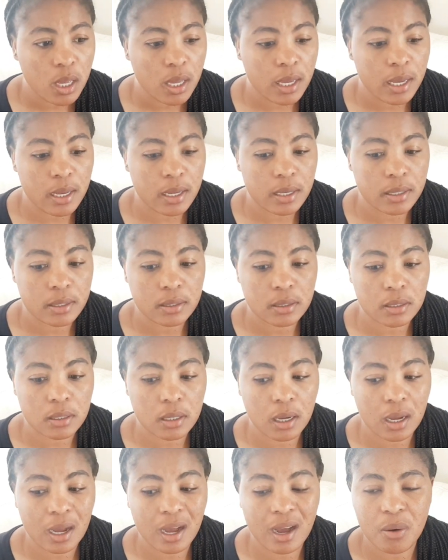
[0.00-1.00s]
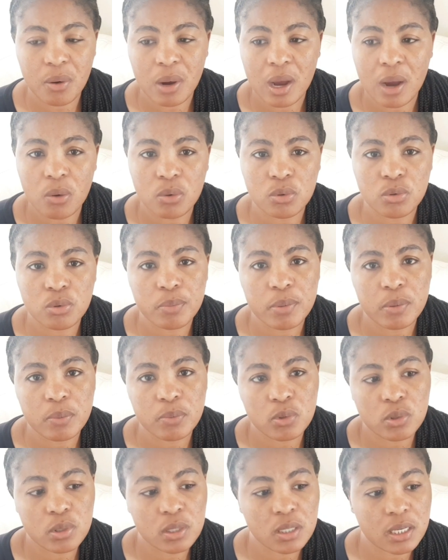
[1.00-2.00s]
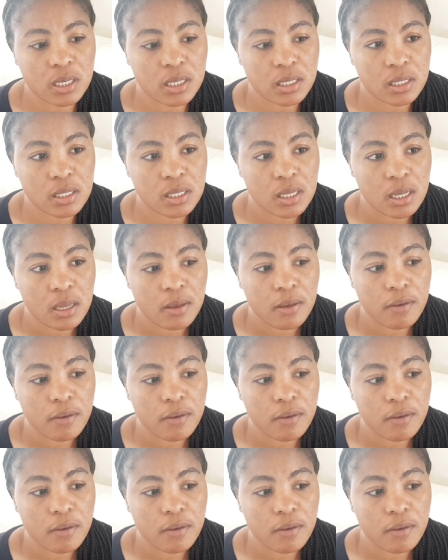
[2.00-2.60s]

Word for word: and how how do children's